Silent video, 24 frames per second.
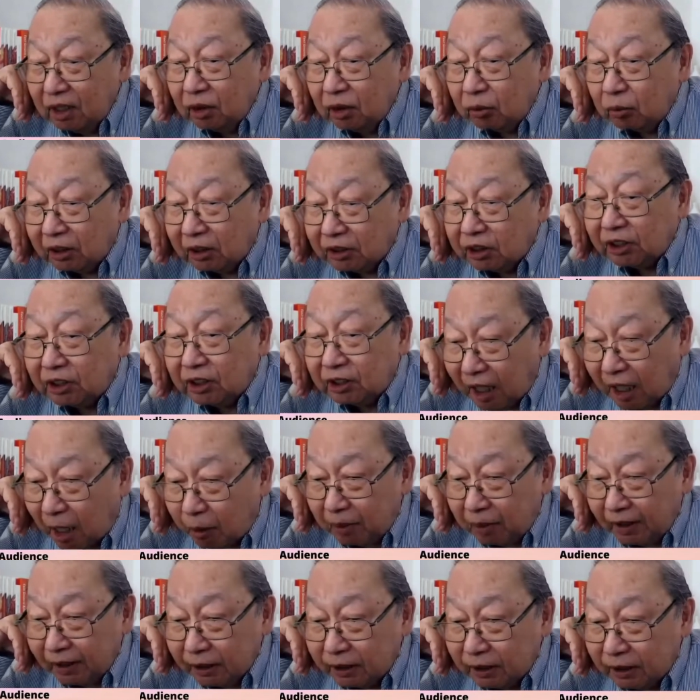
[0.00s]
was
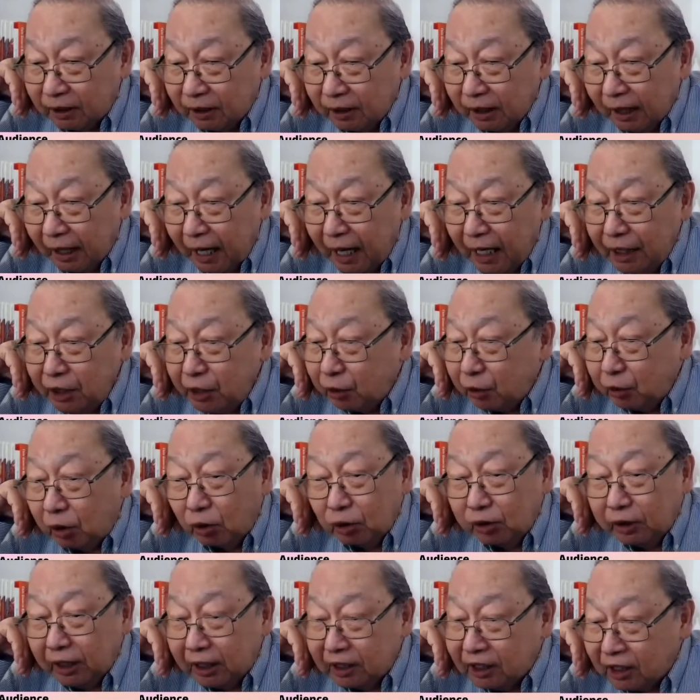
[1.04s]
established. And you
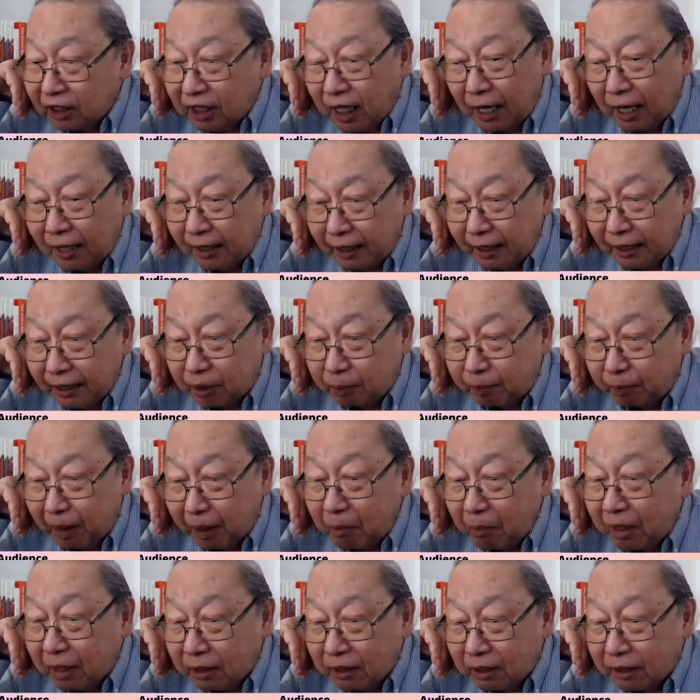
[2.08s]
don't discourage by
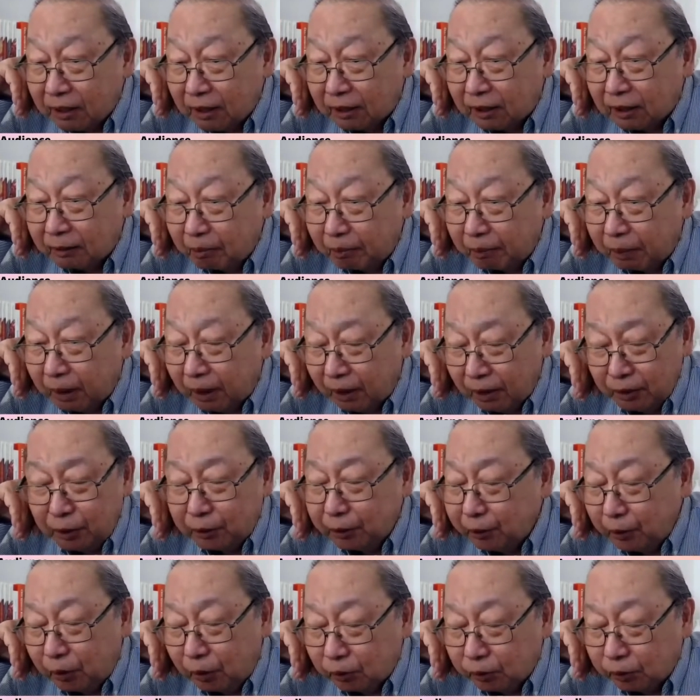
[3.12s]
Marxism.
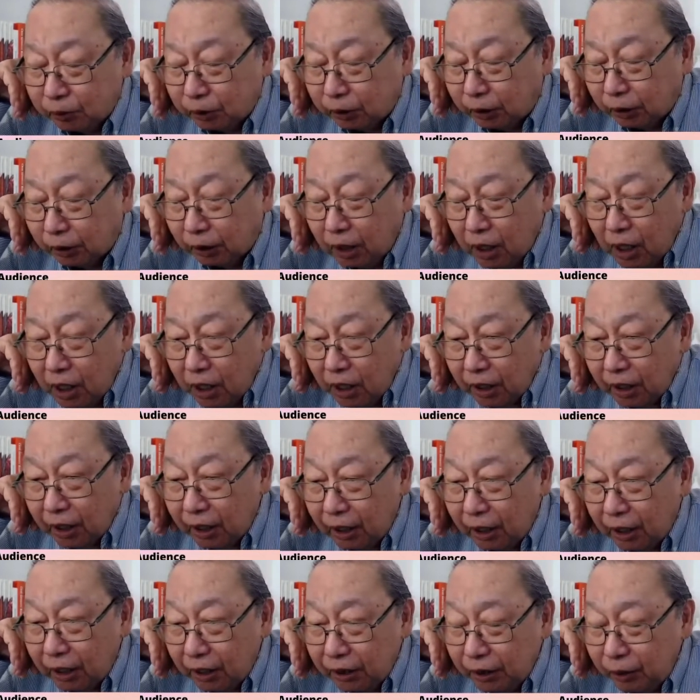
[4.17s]
You don't
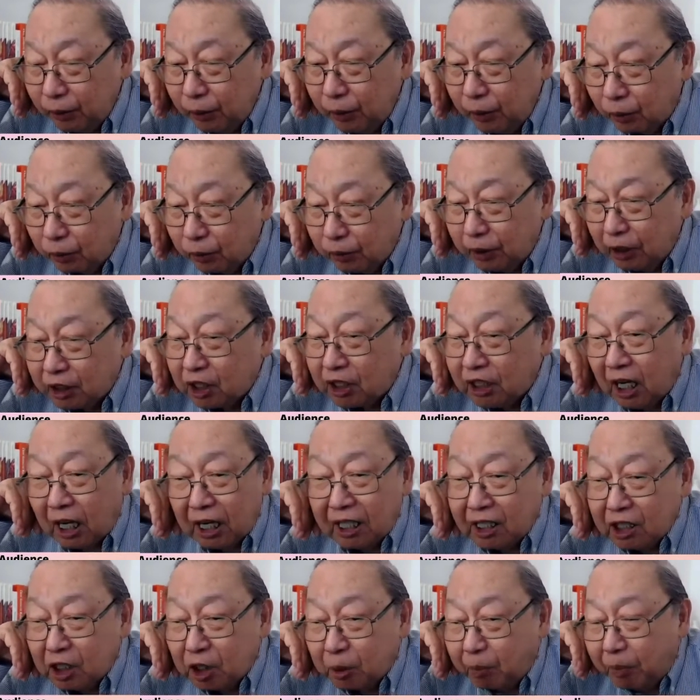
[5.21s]

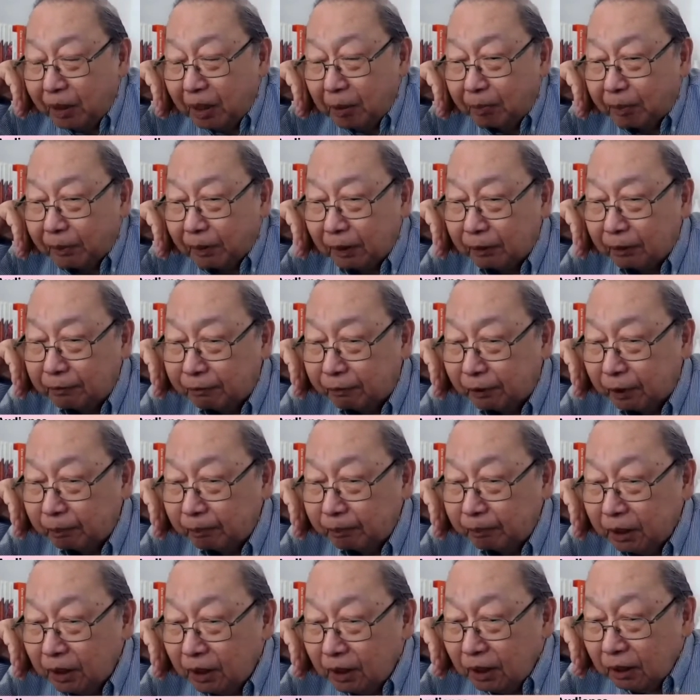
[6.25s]
discourage people
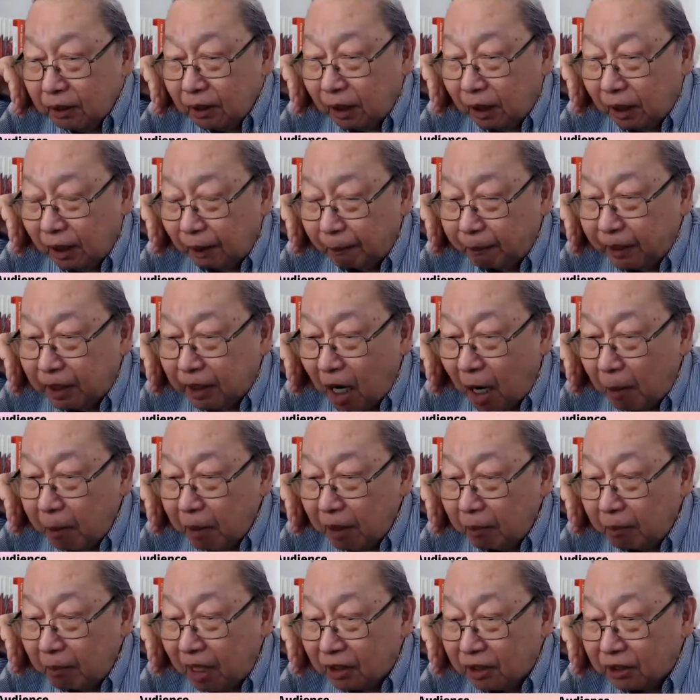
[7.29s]
from
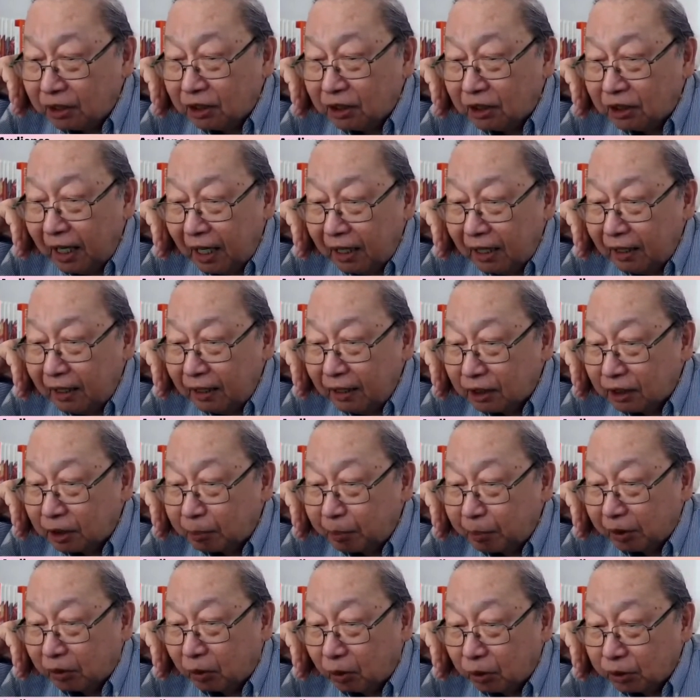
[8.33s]
becoming Marxist-Leninist
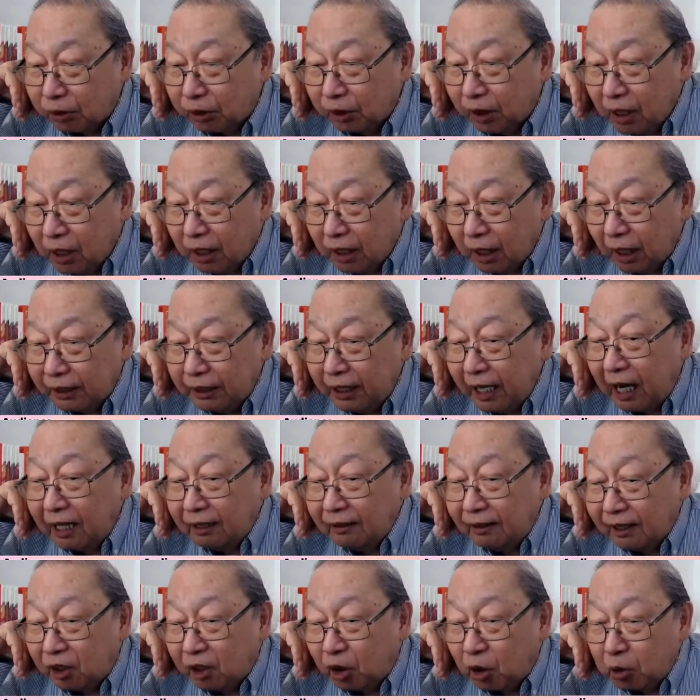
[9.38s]
because the
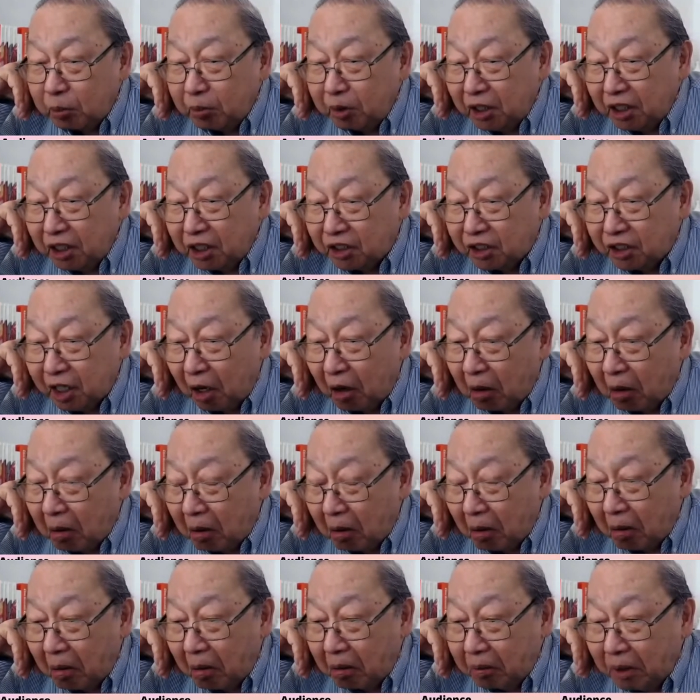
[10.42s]
anti-communists say,
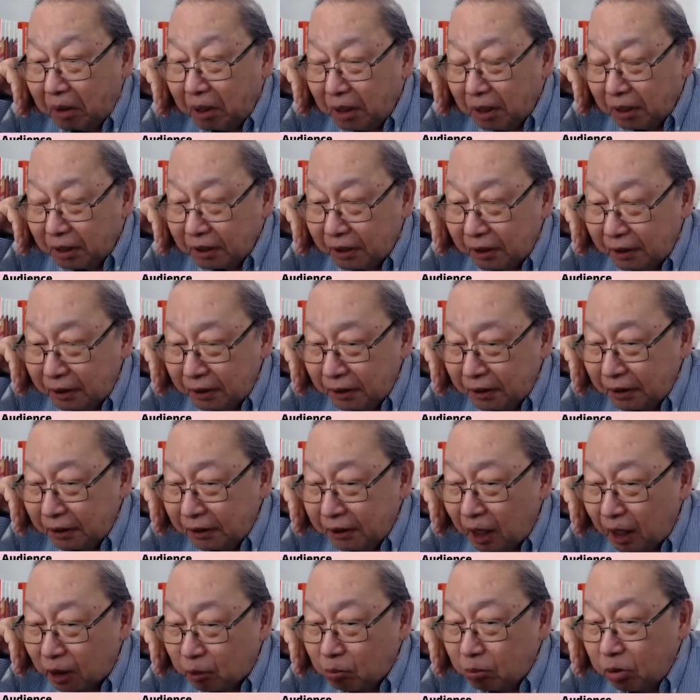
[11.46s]

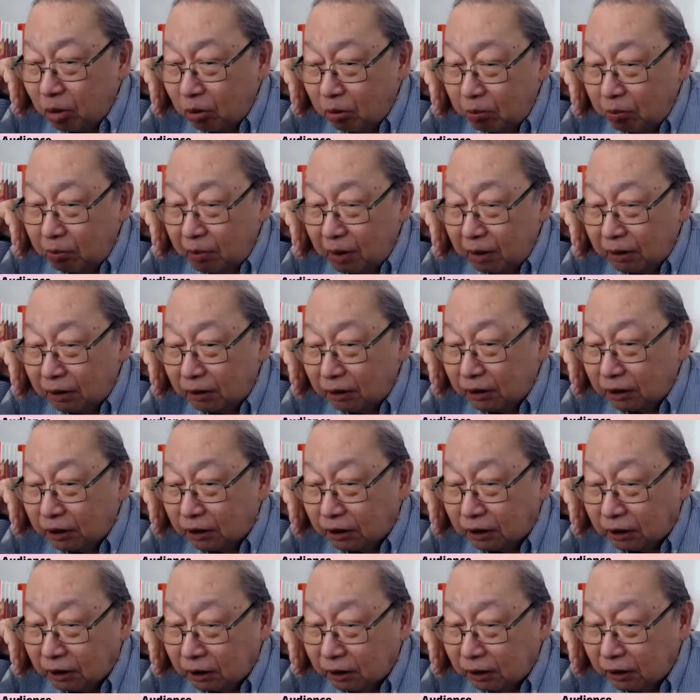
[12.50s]
that movement
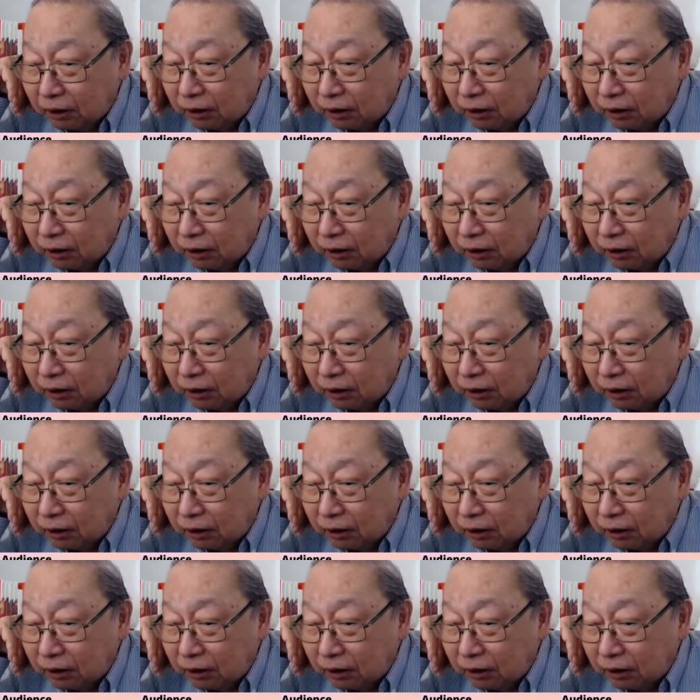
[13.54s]
is